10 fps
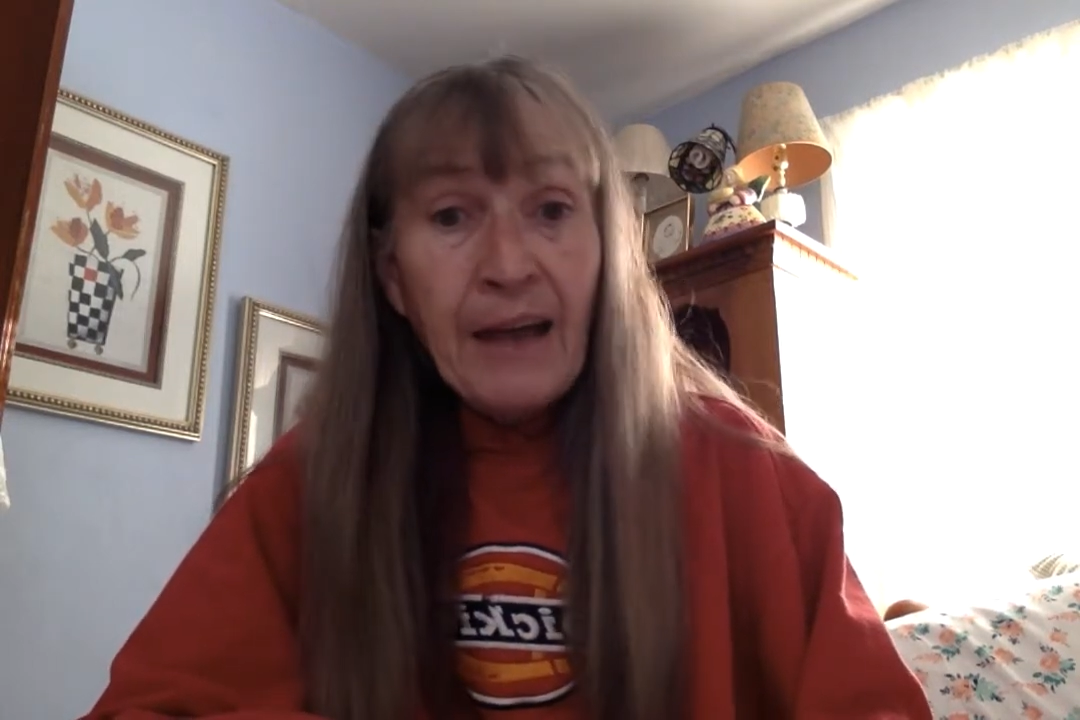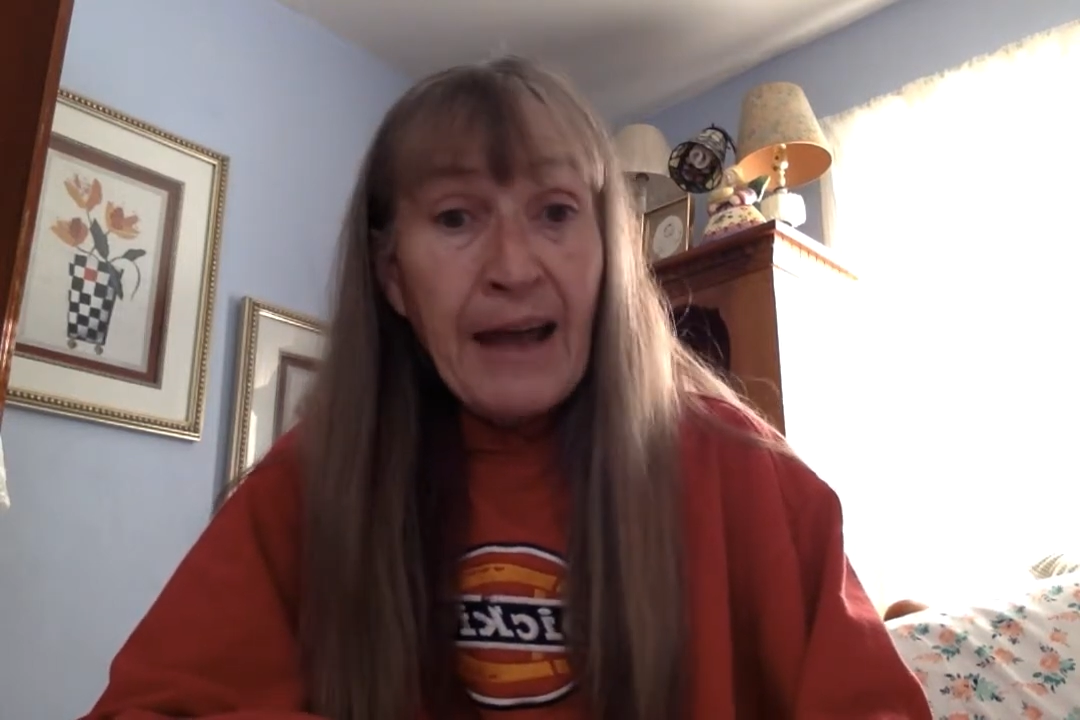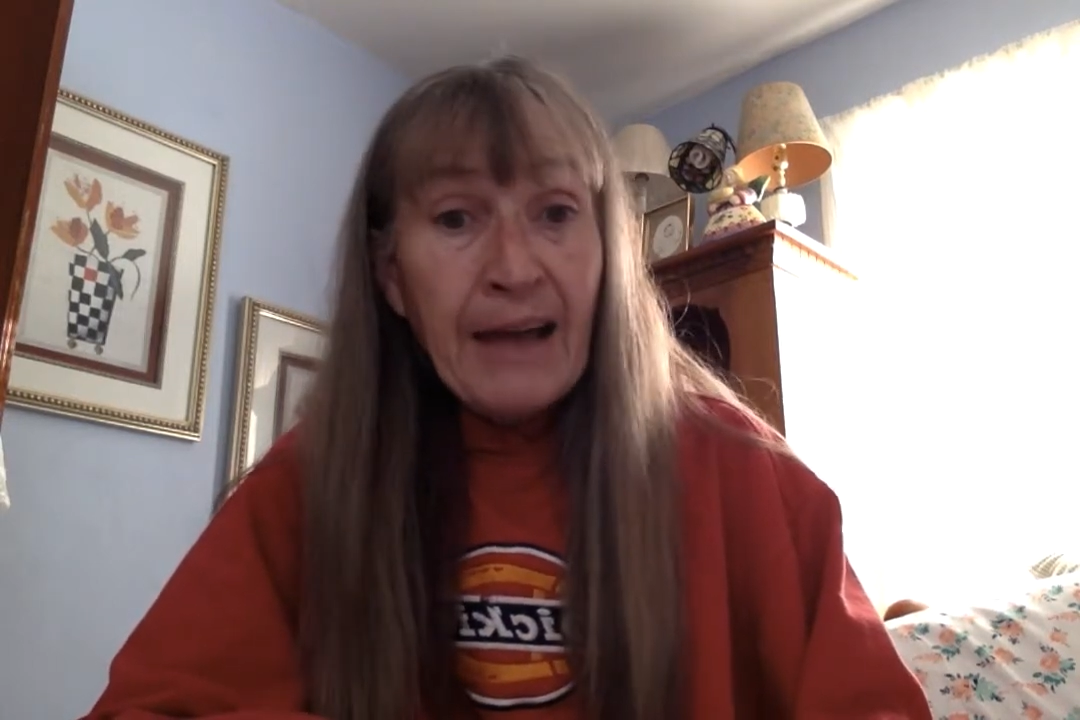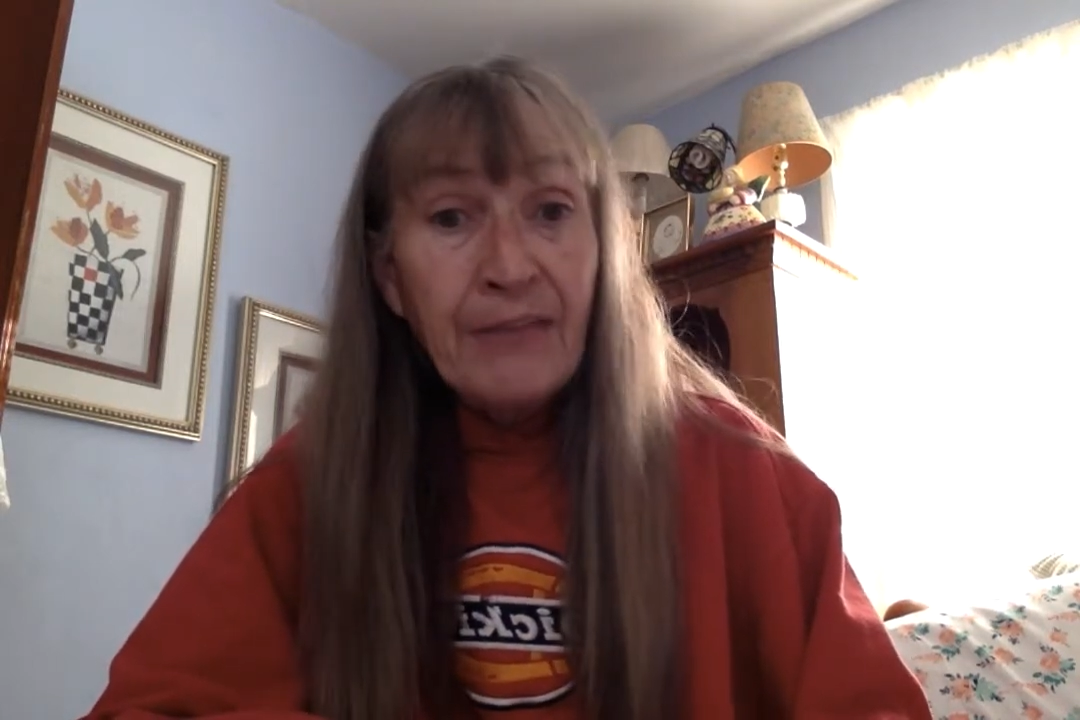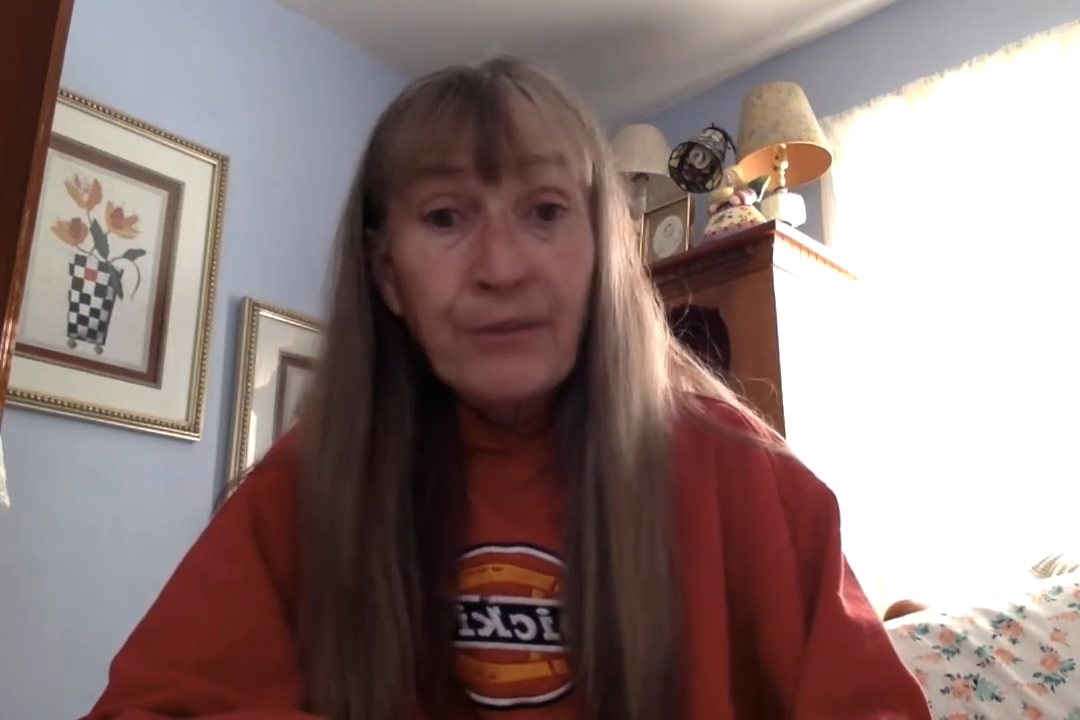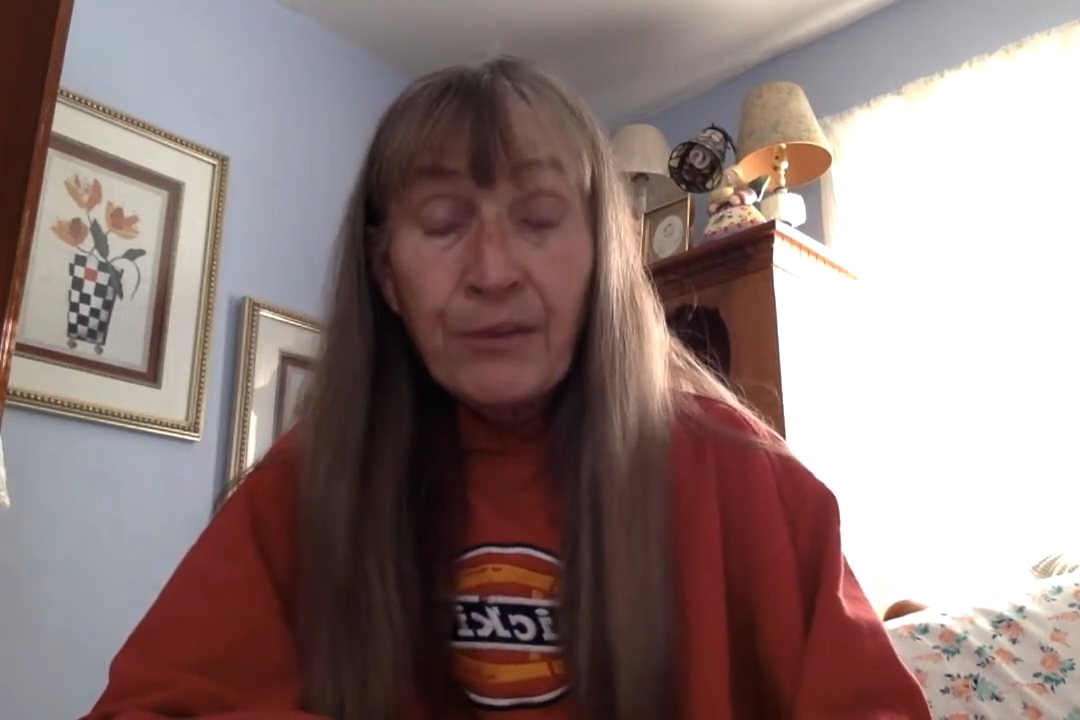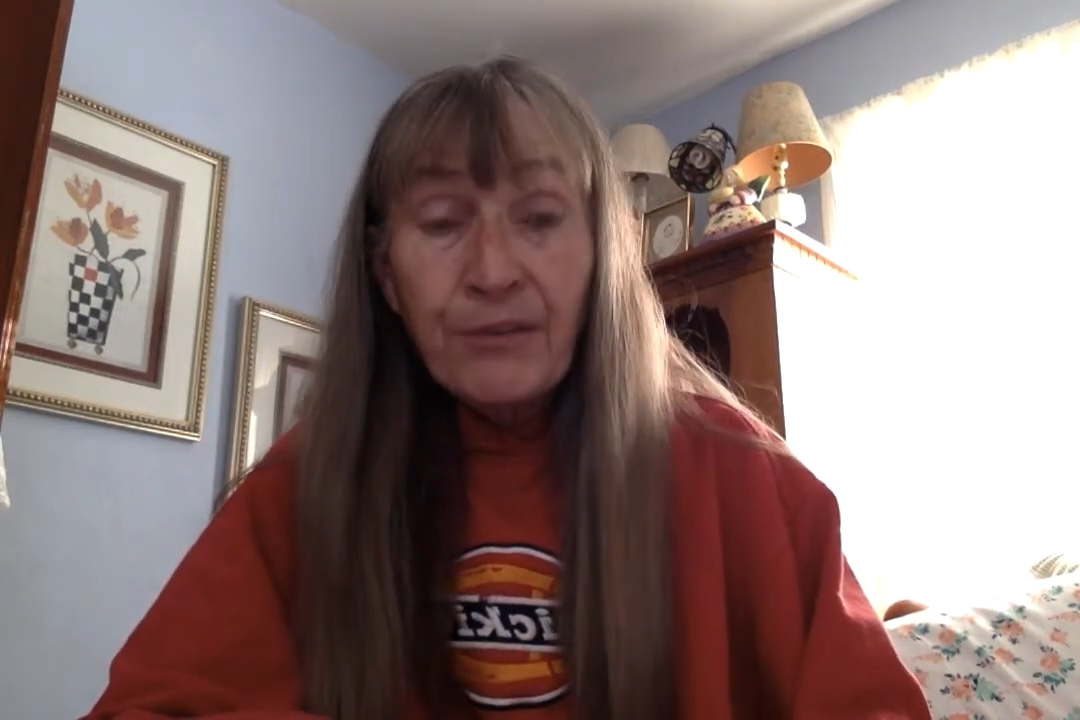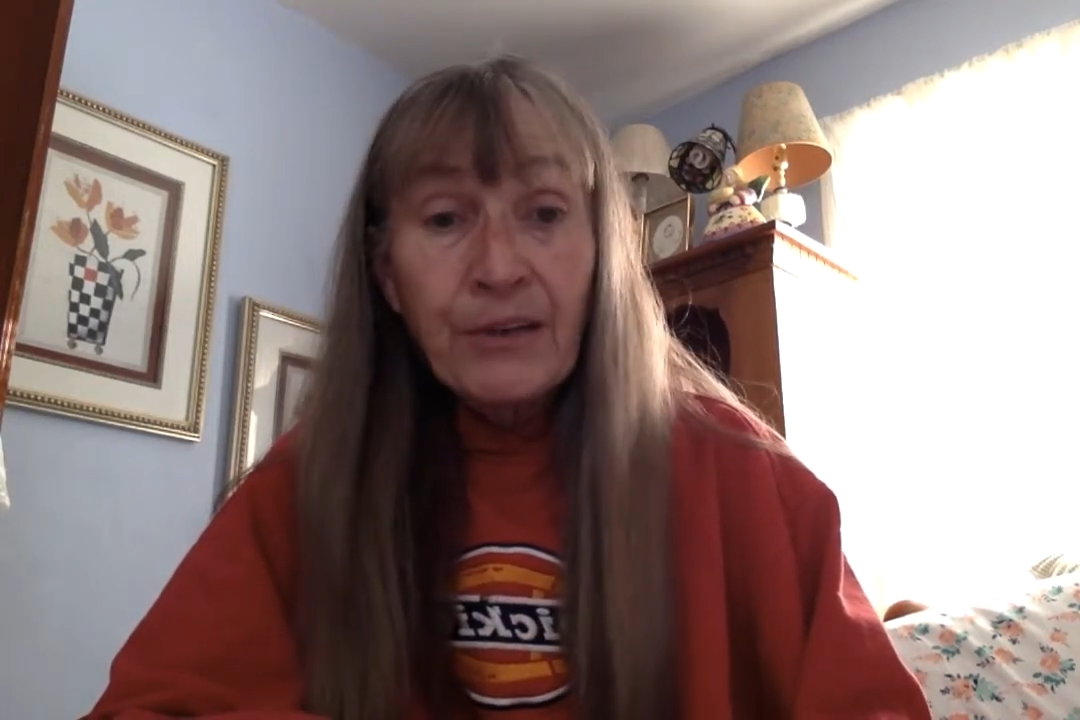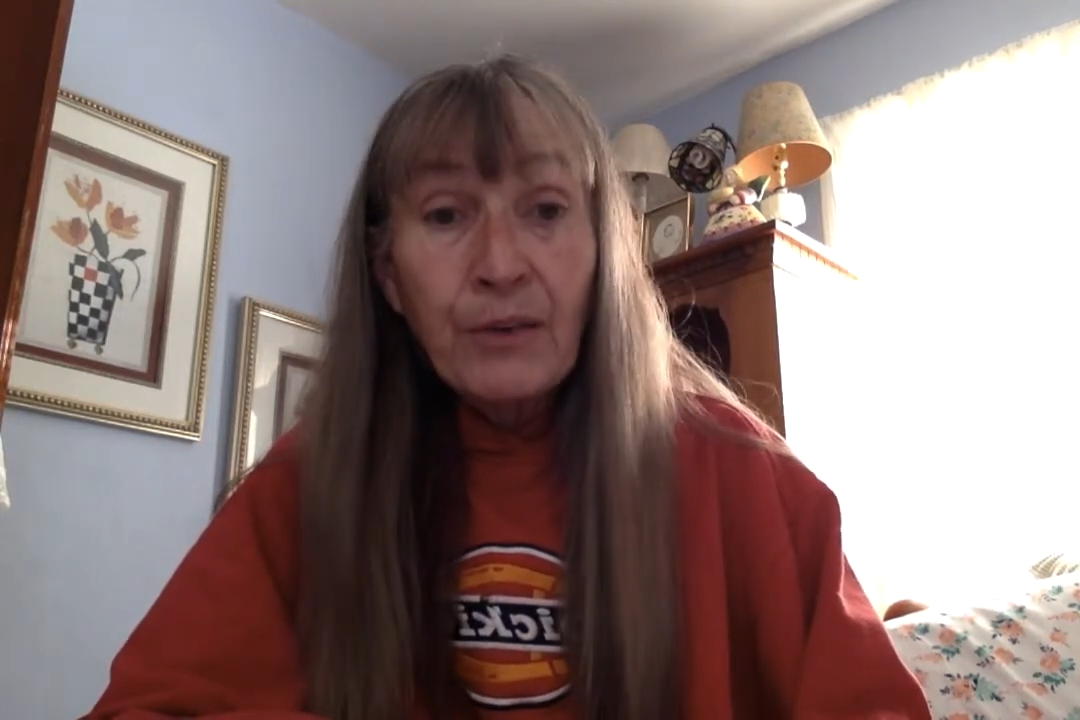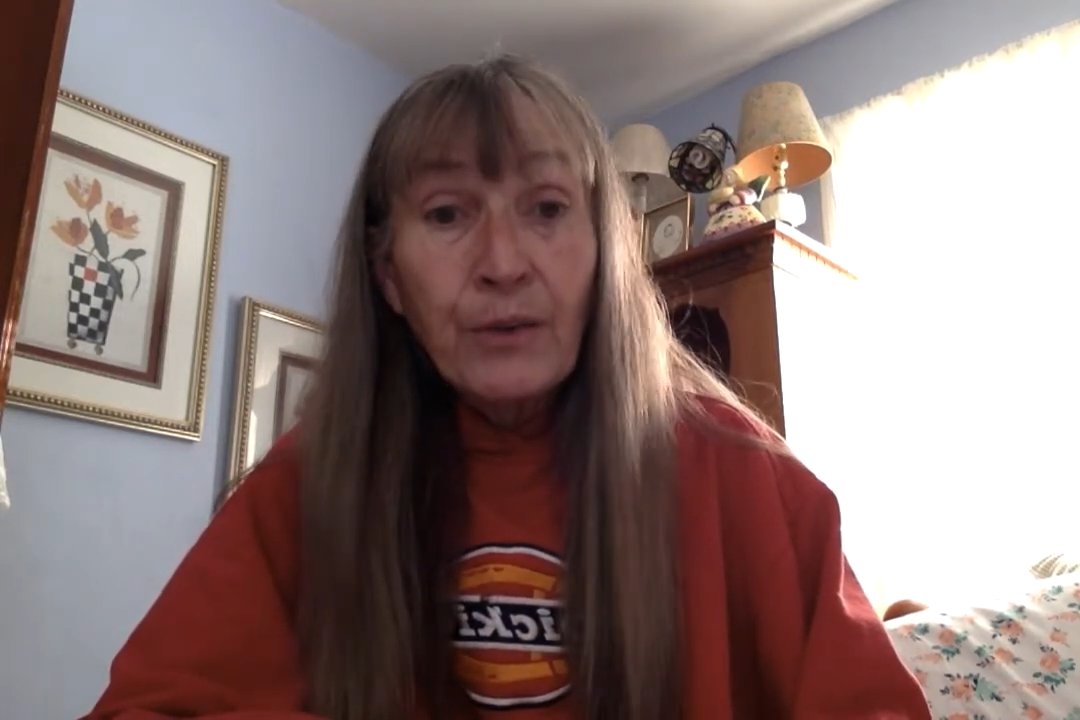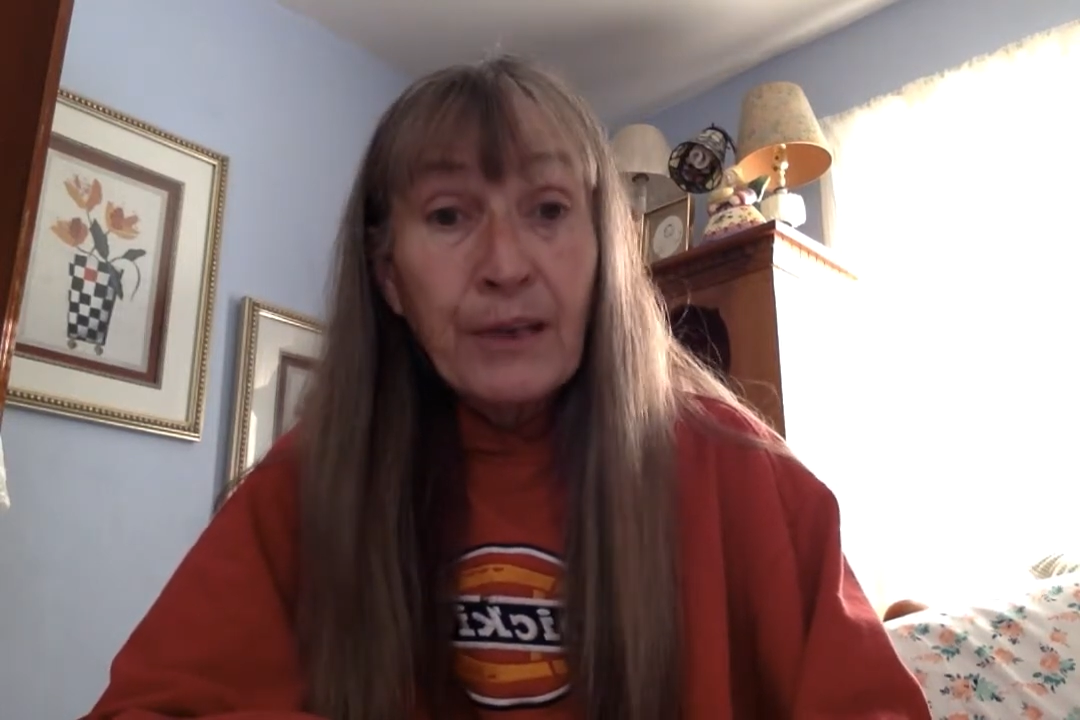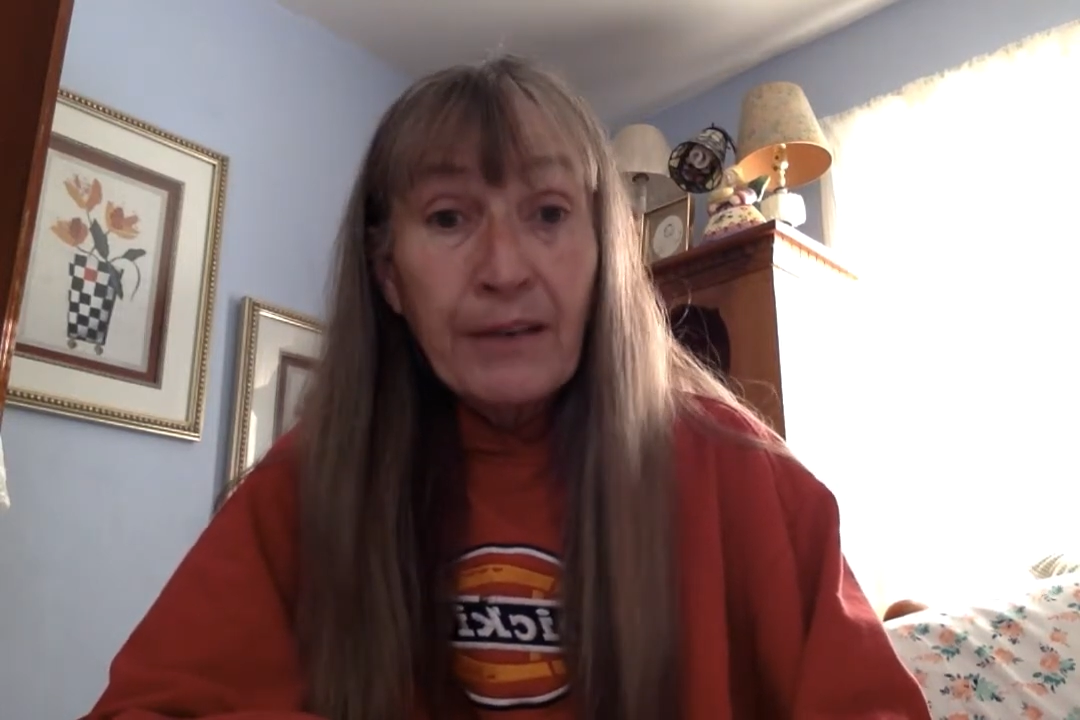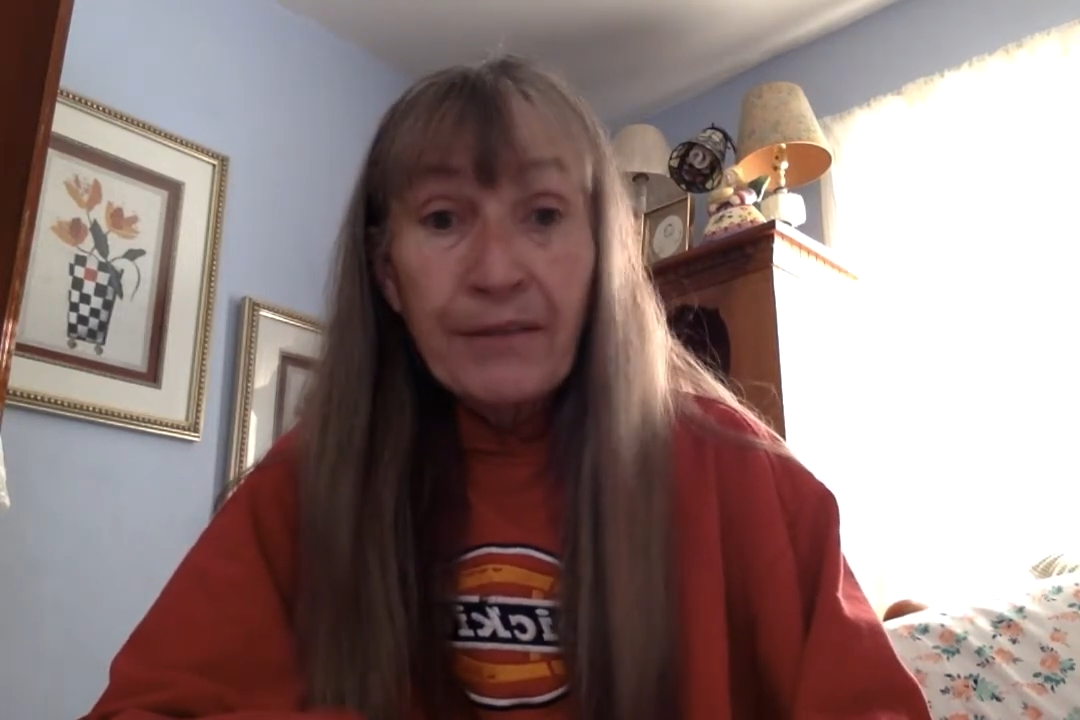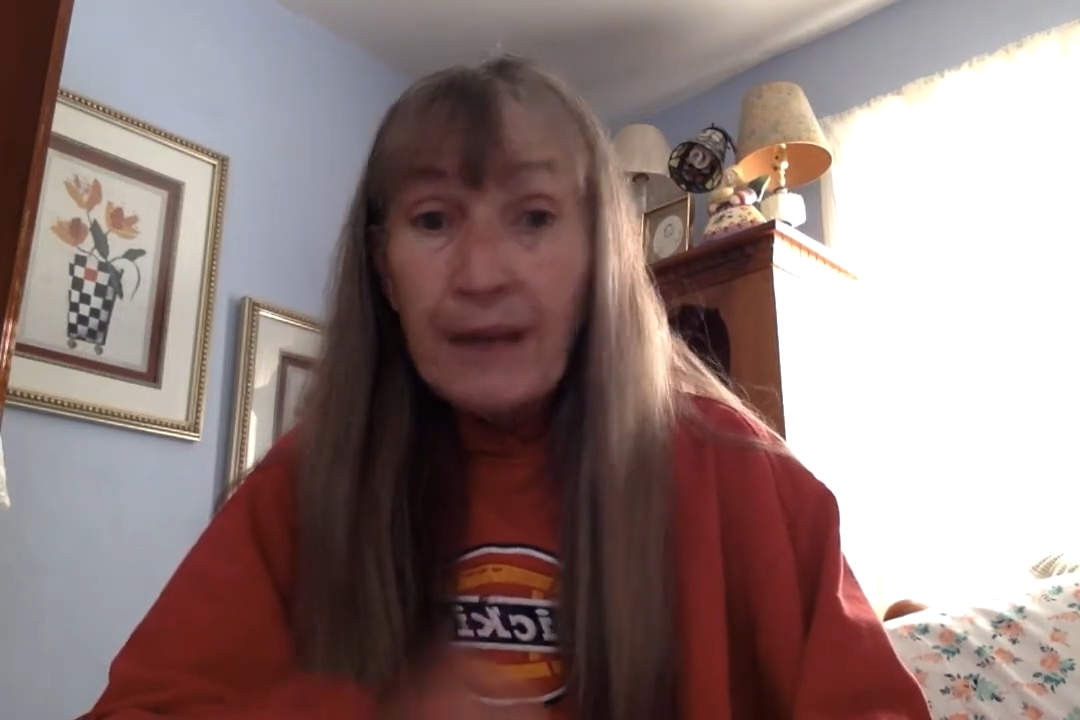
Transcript: asked for a single gift,